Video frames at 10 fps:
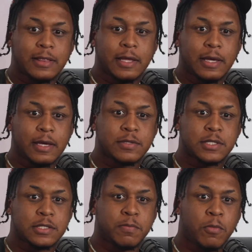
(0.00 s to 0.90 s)
think it was
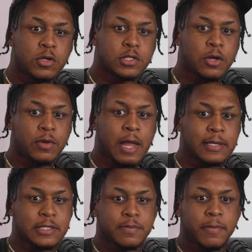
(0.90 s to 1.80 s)
just more so
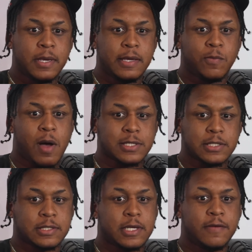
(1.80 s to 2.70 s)
like just me
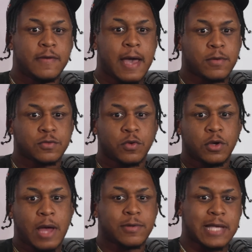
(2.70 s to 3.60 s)
watching TV. I was
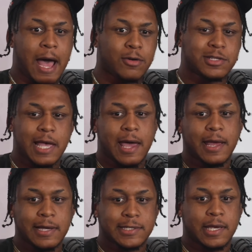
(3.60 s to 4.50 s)
real. I was an outside
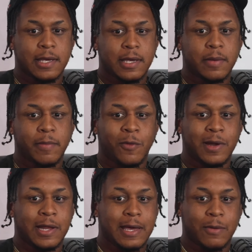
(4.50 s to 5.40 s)
ass kid, but
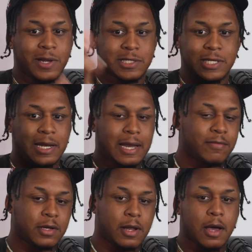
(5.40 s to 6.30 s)
when it when 10,
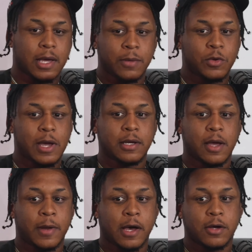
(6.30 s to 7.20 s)
11 o'clock came, we had to
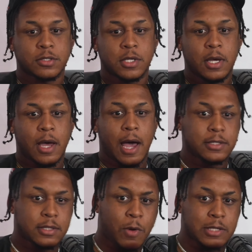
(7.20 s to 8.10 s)
come in the house. I
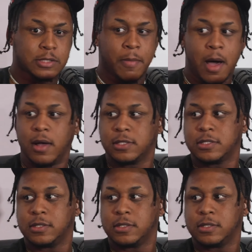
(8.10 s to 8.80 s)
used to watch the box.